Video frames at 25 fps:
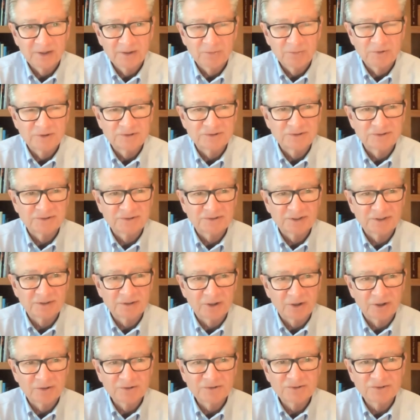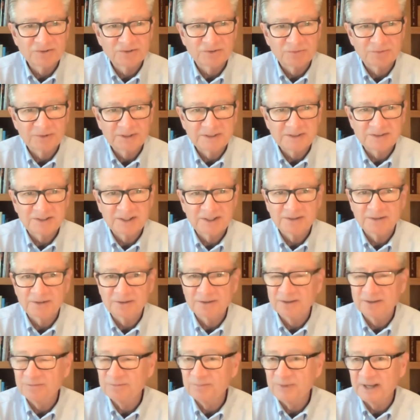which is the largest retailer
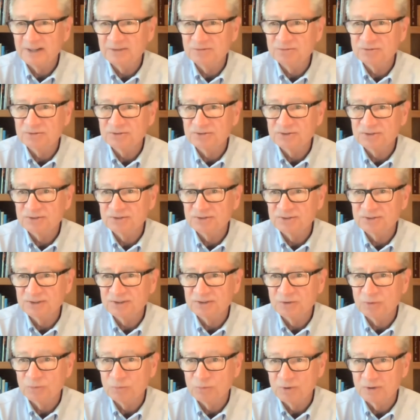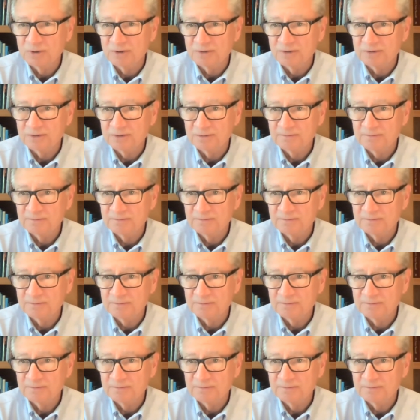of mattresses in the world.